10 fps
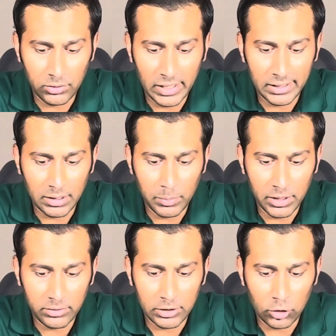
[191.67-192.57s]
ranked
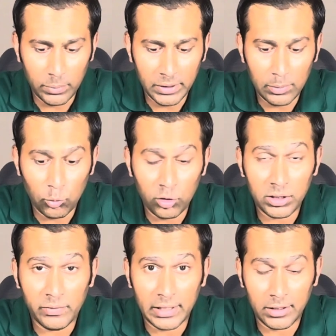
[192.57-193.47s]
amongst the top 10 most
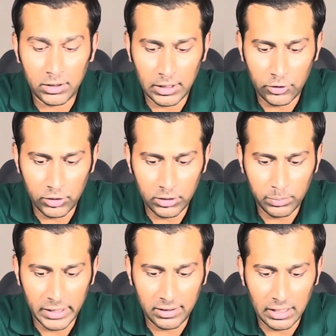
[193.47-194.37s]
affected countries
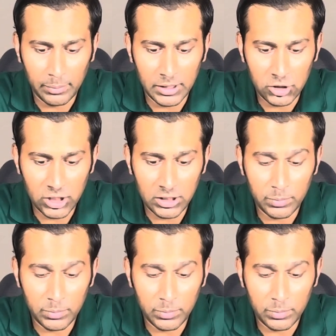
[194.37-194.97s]
by climate change